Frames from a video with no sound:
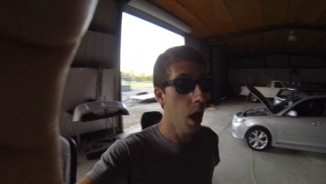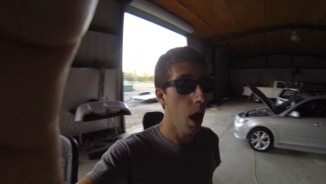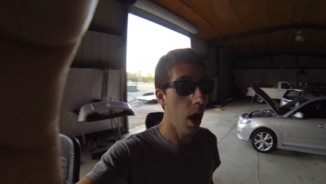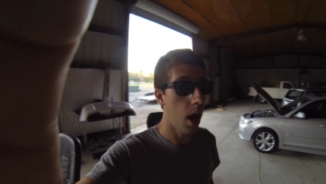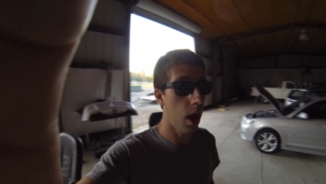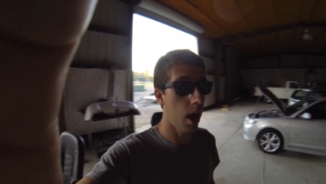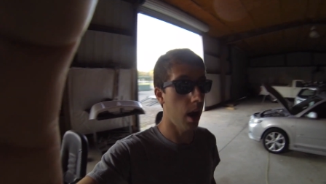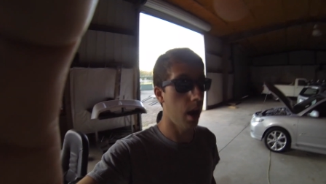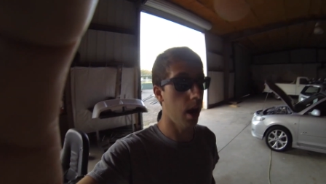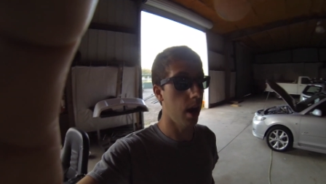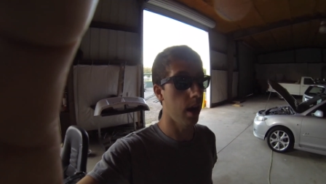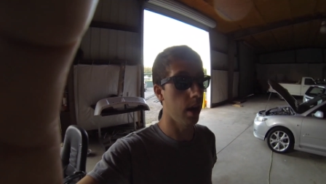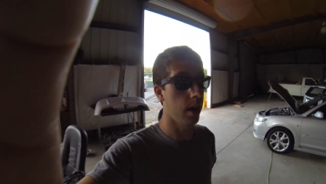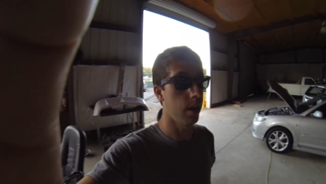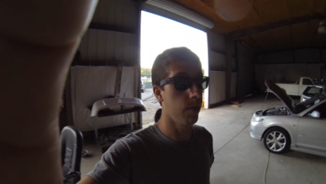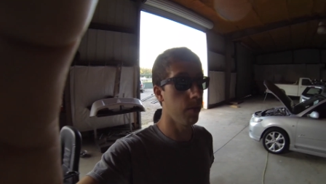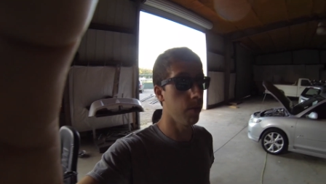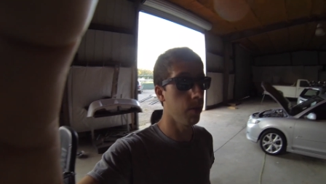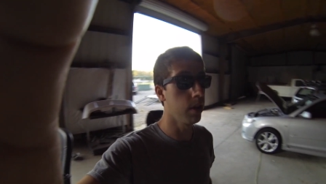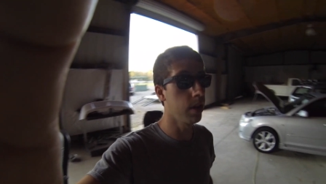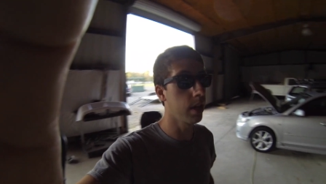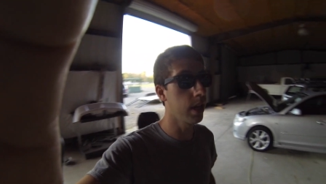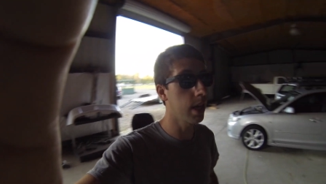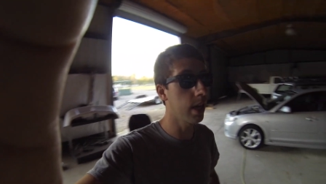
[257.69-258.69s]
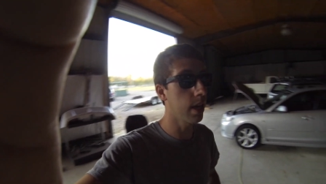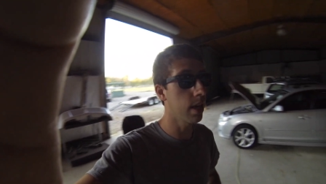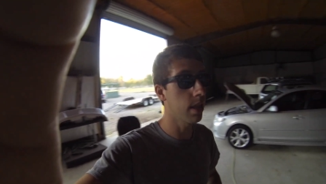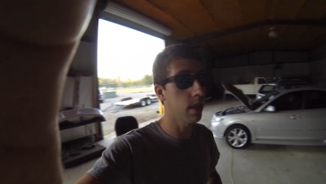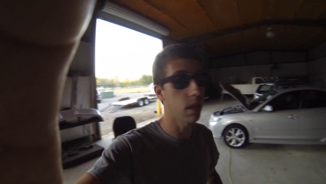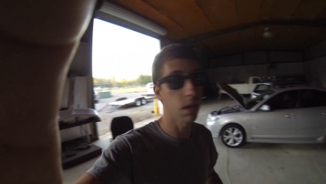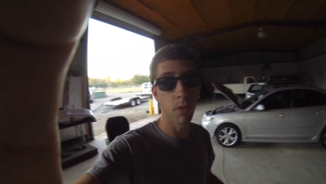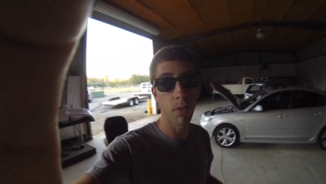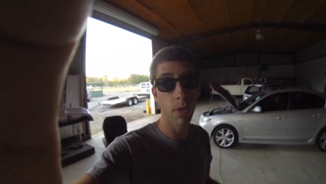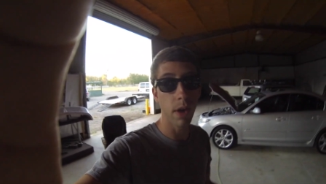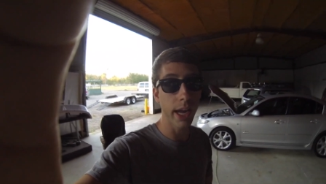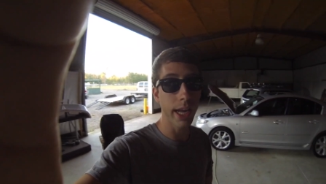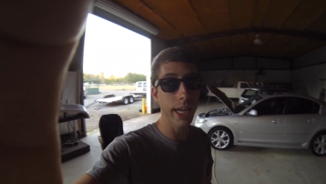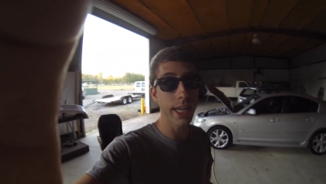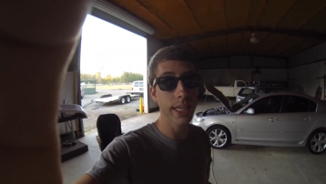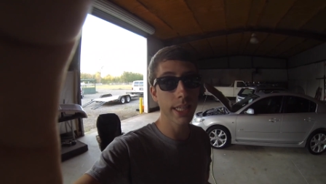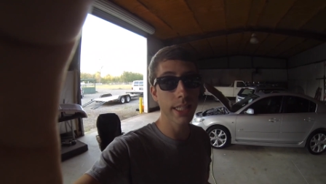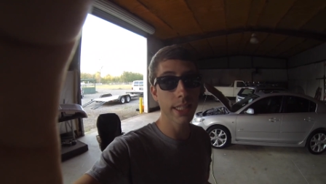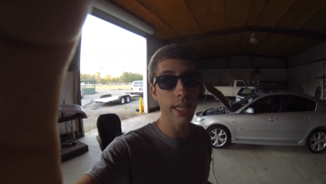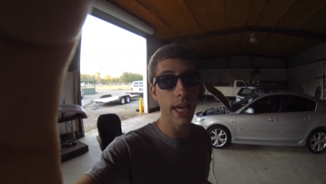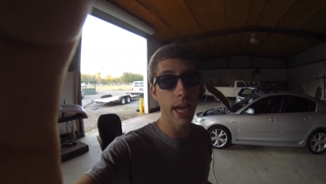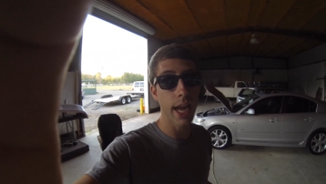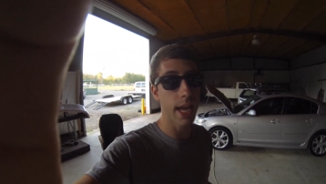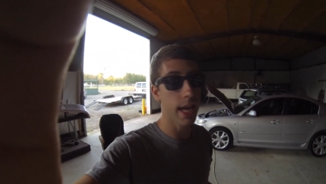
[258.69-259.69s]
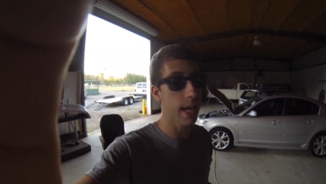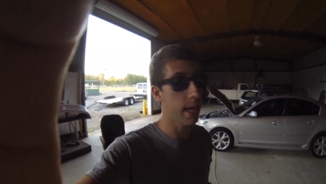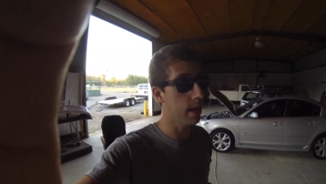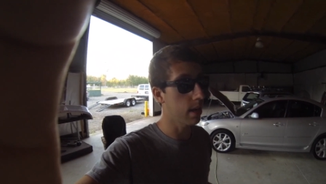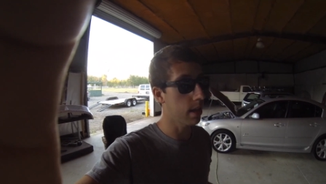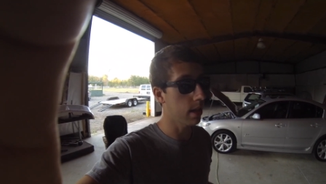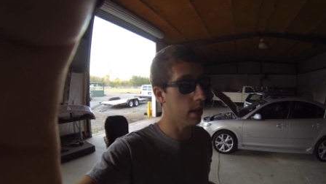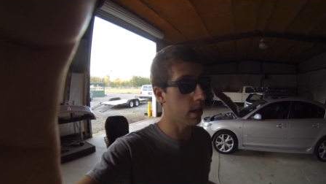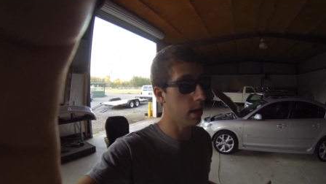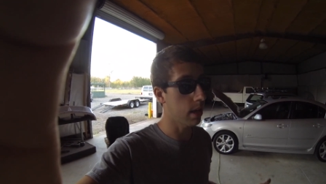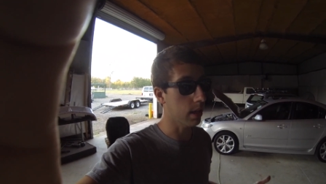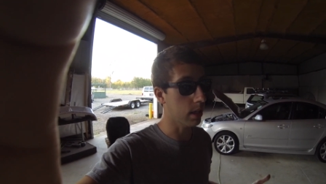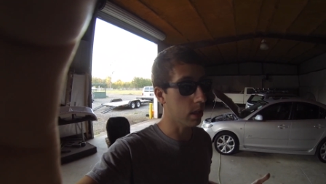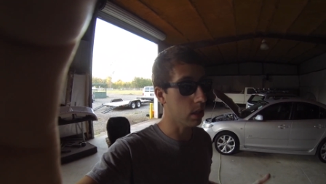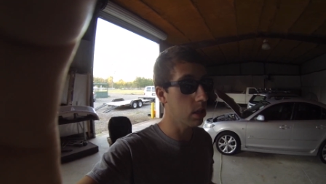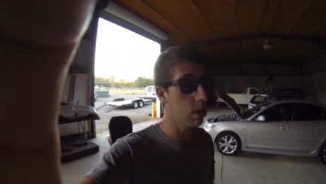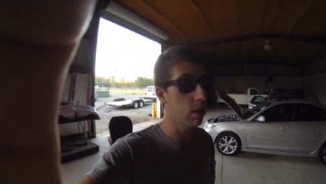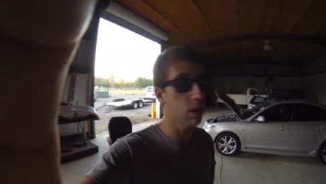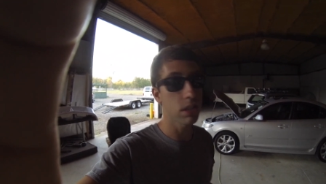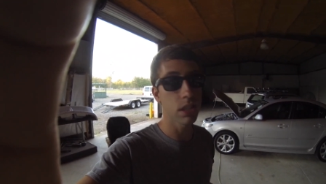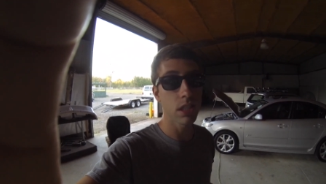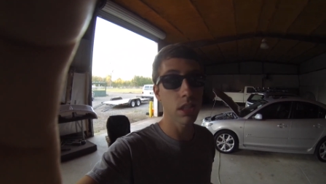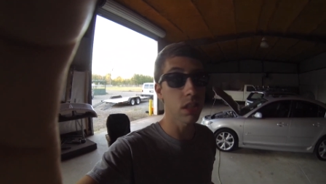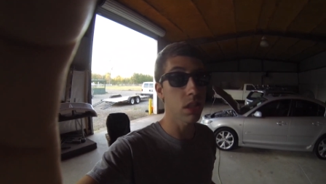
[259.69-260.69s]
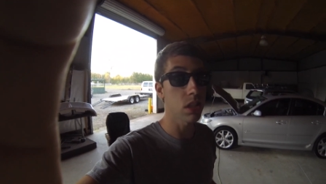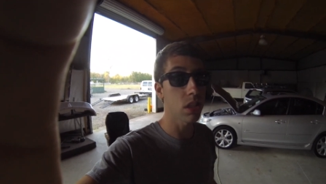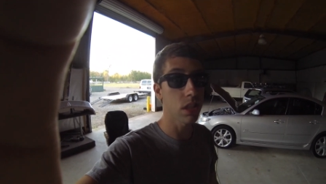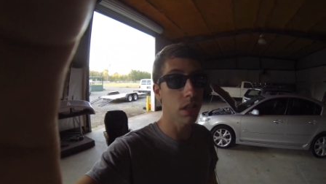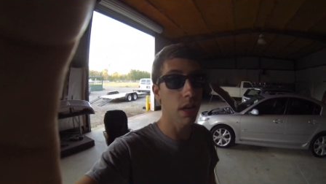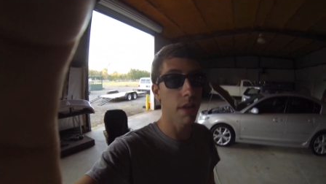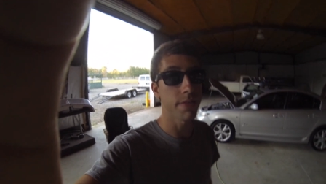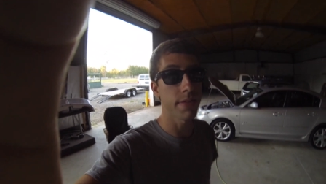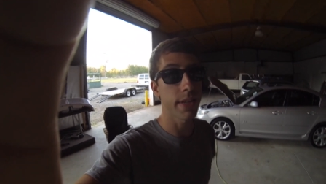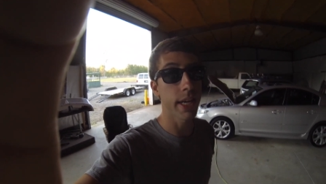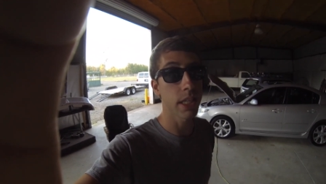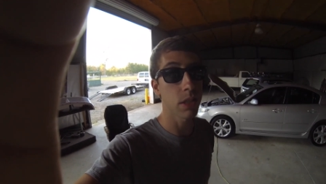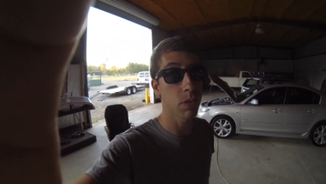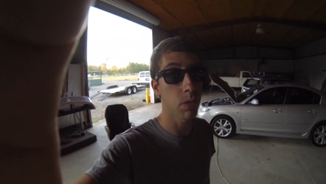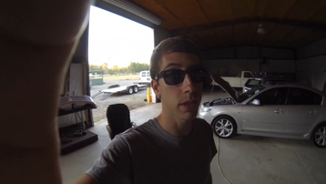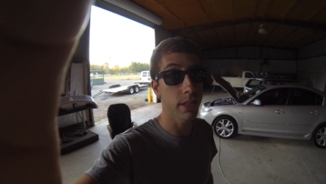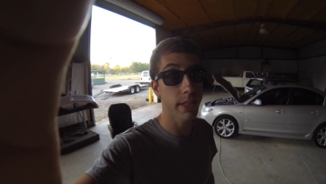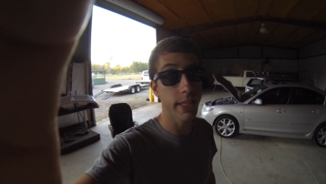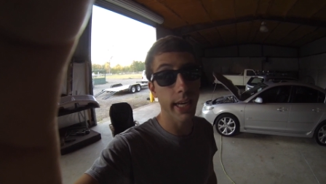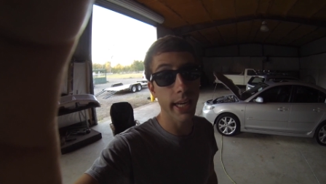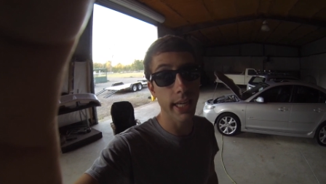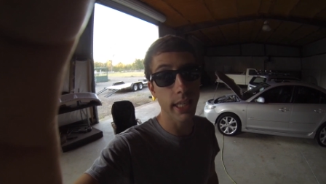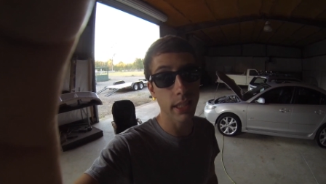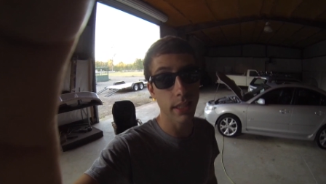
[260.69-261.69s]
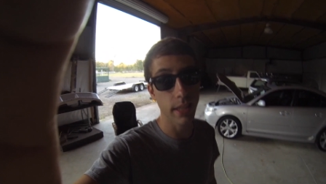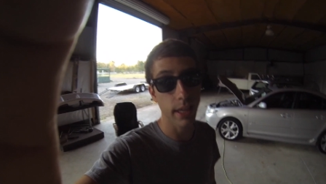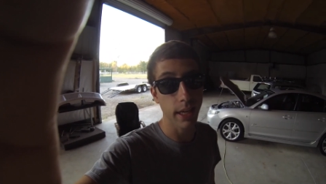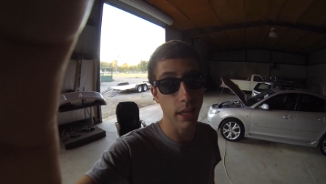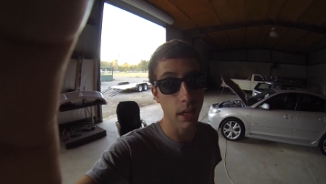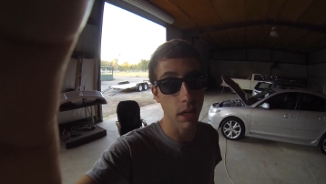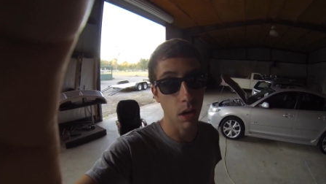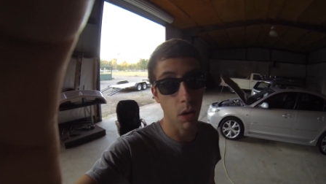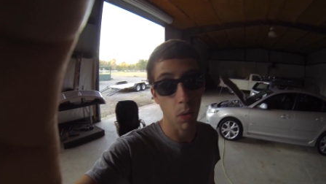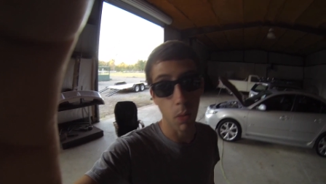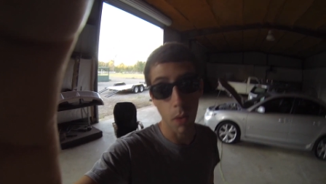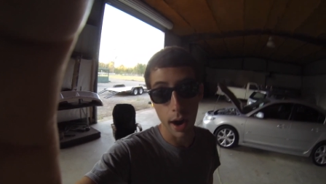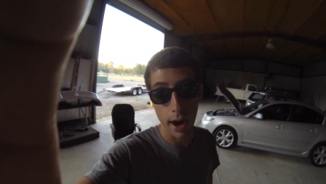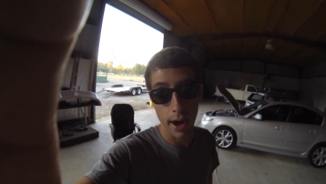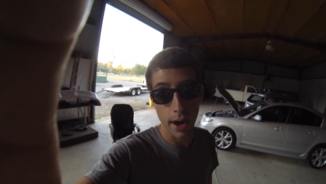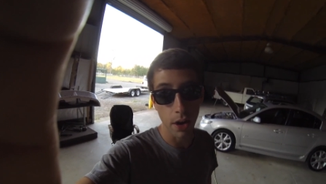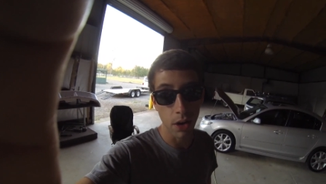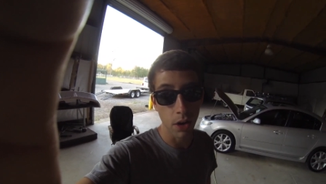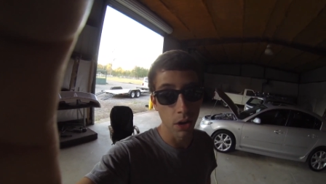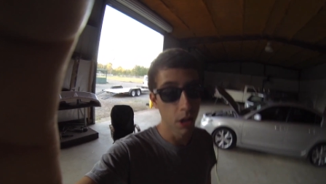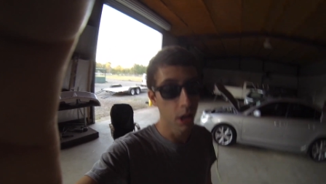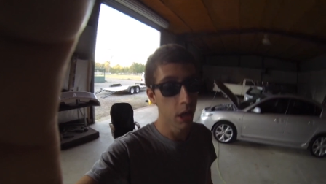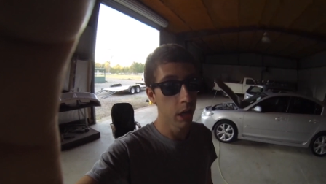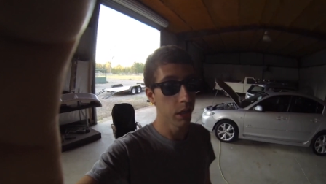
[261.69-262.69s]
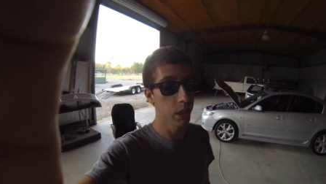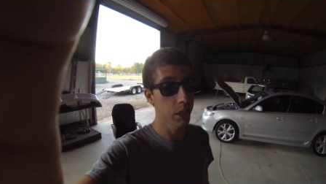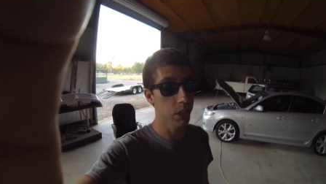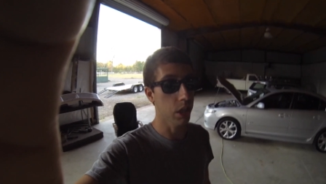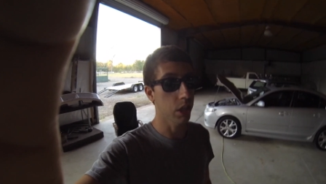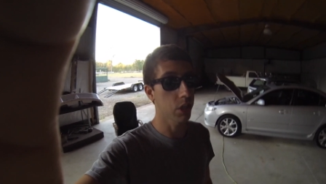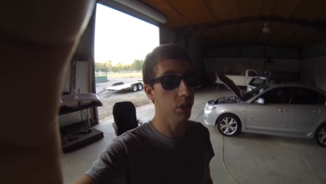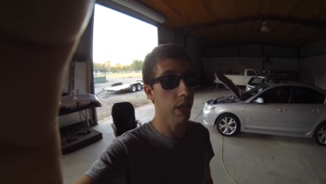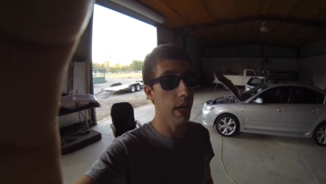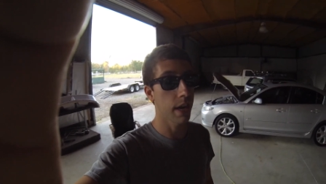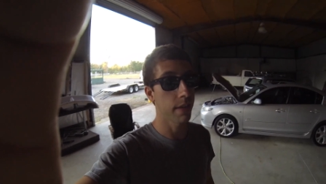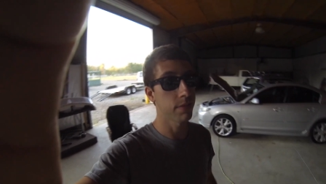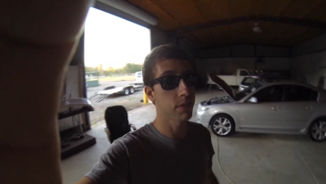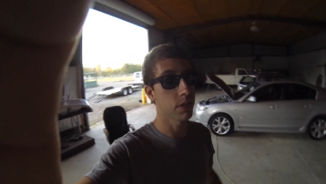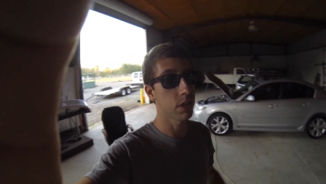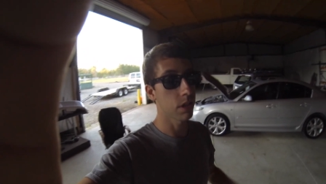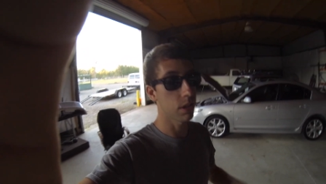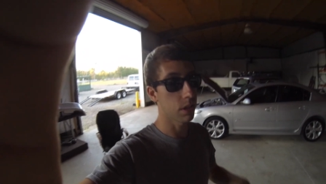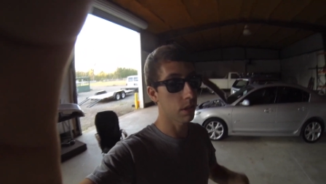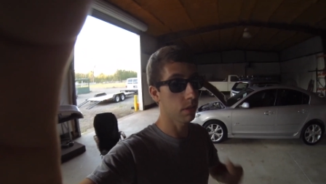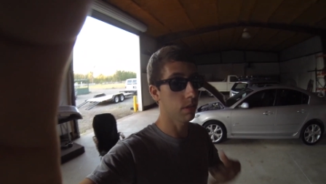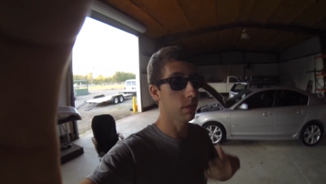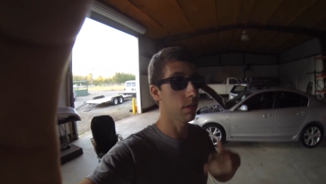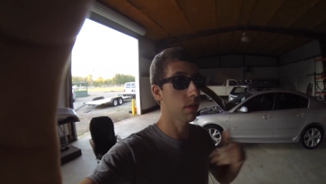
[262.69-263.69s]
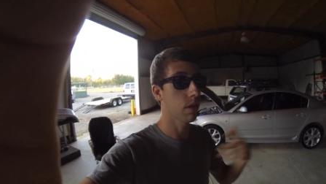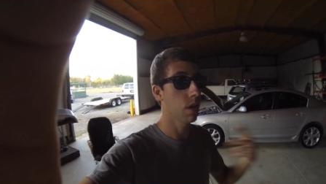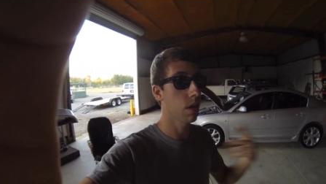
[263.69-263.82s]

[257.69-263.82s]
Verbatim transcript: Uh, really, the rings and the clearances and stuff, that's what takes like a while just because you have to